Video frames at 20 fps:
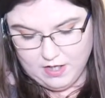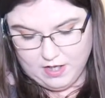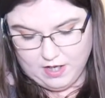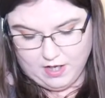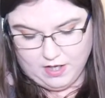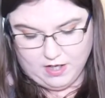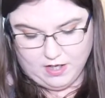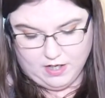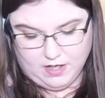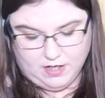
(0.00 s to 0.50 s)

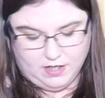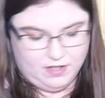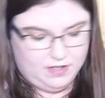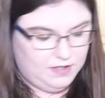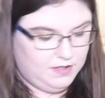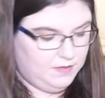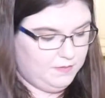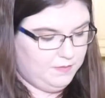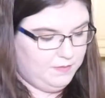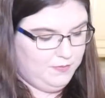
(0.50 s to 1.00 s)

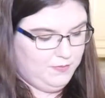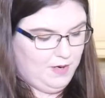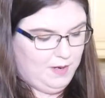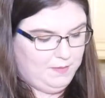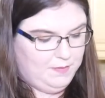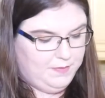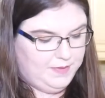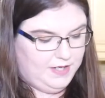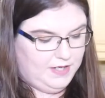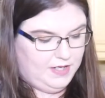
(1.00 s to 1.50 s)
uh,
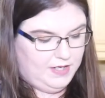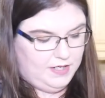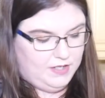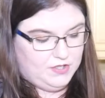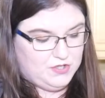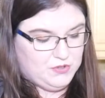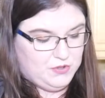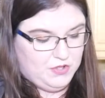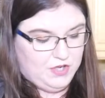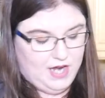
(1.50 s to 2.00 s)
probably an eating
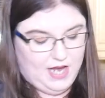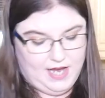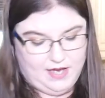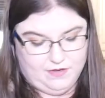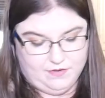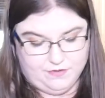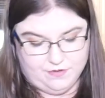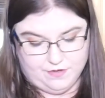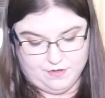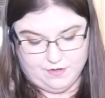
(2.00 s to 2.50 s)
disorder. I
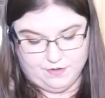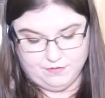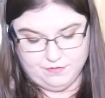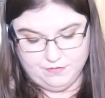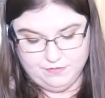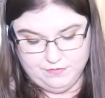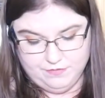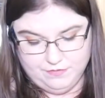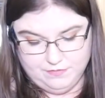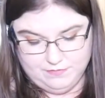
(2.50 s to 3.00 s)
don't know.